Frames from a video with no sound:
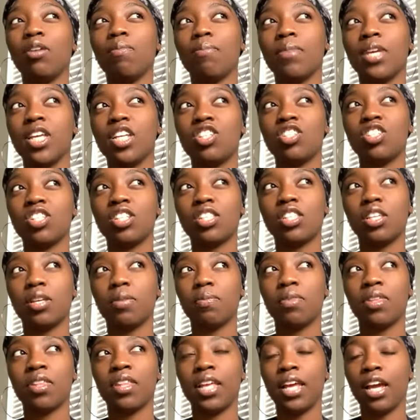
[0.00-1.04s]
mentioned
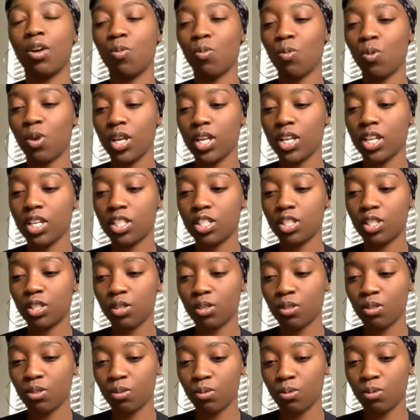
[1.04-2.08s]
something that I wanted
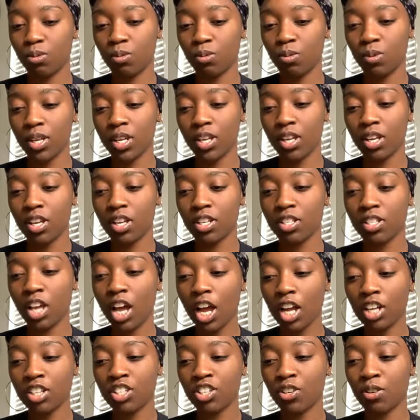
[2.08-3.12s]
to
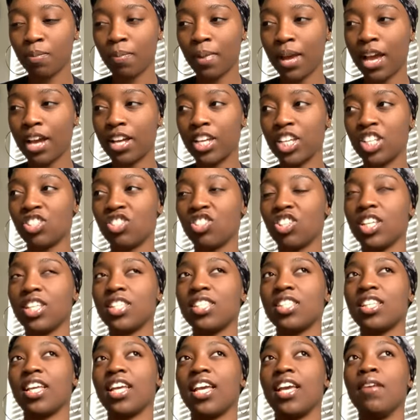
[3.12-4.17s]
talk to you about. It's
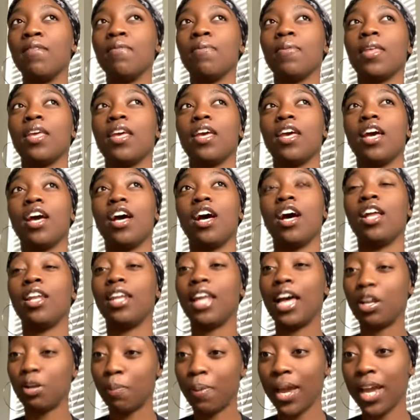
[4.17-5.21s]
just that a
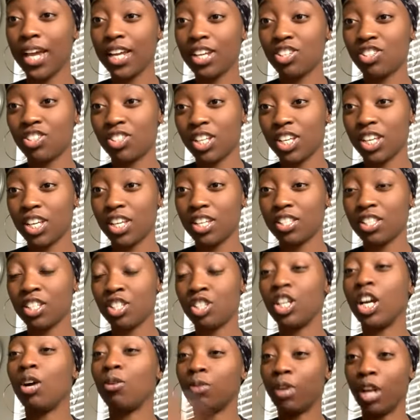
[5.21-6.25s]
lot of patients
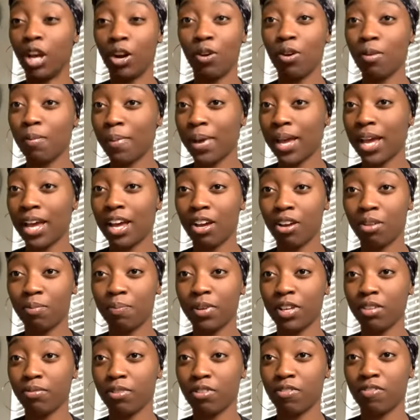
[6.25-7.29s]
don't know about
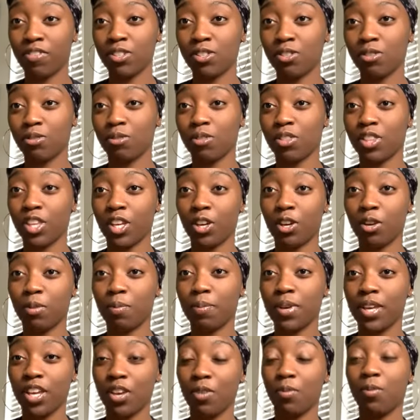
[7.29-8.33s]
pelvic physical
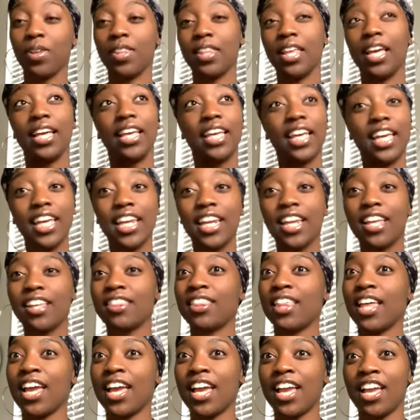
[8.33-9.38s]
therapy, and when they get it,
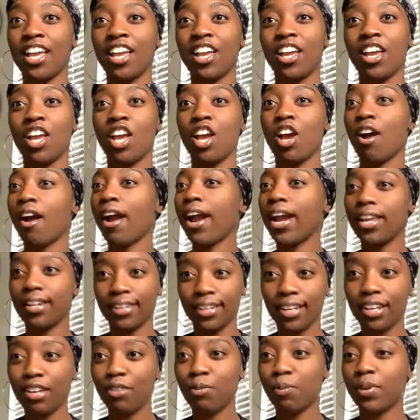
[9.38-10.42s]
they are in
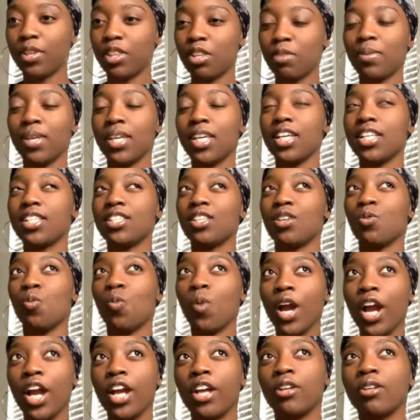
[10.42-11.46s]
love with it because it
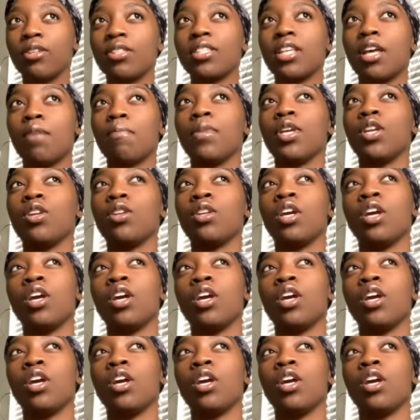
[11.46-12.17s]
works. I mean,